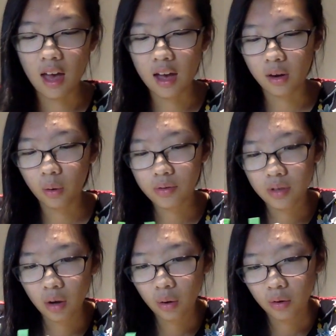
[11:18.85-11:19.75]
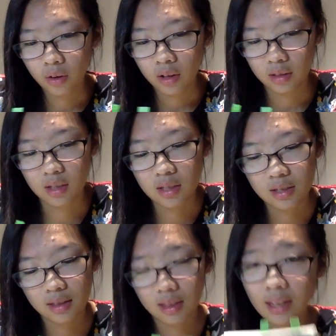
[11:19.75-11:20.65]
And also, the
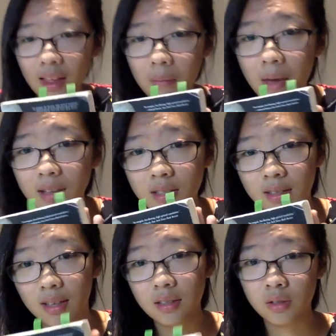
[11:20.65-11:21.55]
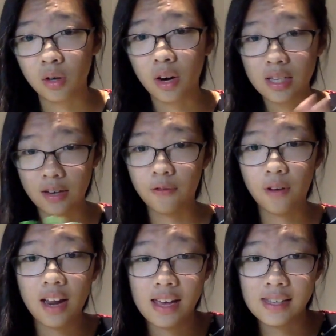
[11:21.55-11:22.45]
thing that makes this story
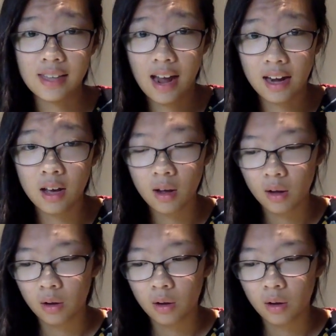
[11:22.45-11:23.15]
different is that